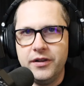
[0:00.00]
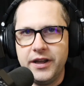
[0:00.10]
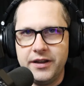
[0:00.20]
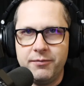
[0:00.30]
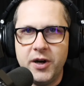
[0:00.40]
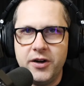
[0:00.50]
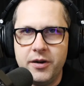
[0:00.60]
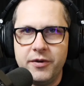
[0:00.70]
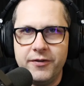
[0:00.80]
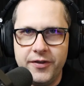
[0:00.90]
or like a part
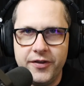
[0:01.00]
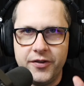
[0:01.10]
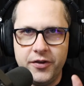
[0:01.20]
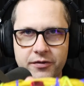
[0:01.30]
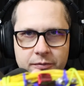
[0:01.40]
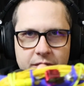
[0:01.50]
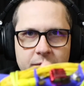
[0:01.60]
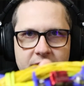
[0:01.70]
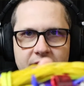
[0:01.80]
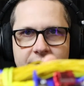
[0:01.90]
number for this
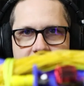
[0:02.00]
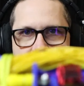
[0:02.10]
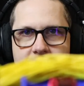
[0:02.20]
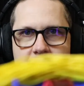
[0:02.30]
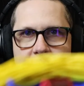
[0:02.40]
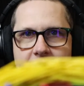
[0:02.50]
specific